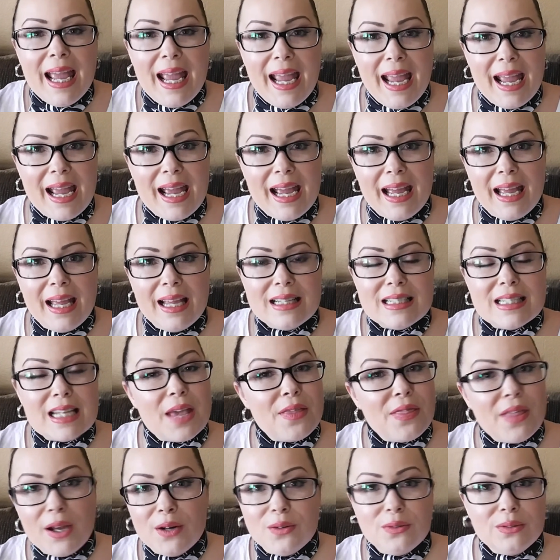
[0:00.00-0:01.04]
and
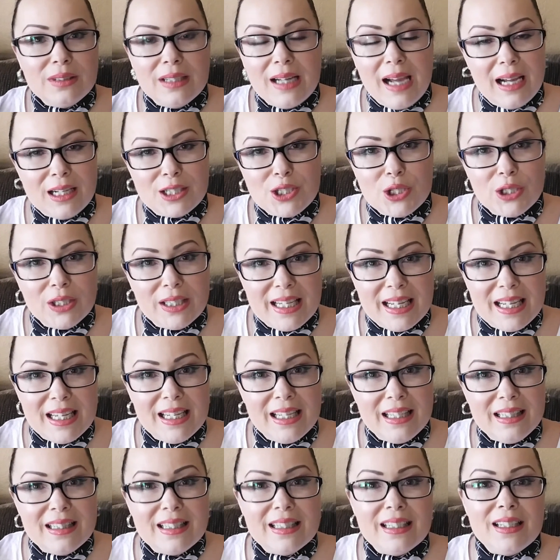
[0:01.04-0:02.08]
they don't
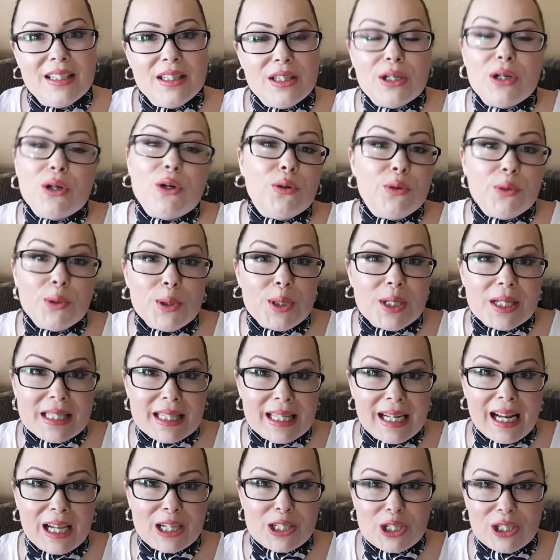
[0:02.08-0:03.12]
actually, the crew
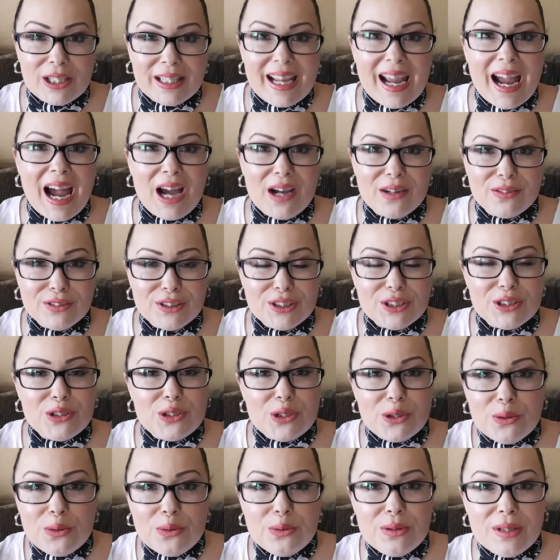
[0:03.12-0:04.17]
doesn't actually have to
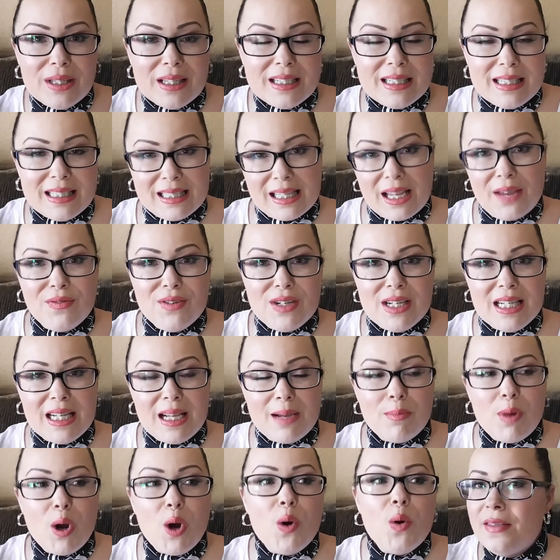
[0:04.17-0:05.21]
do the safety demo.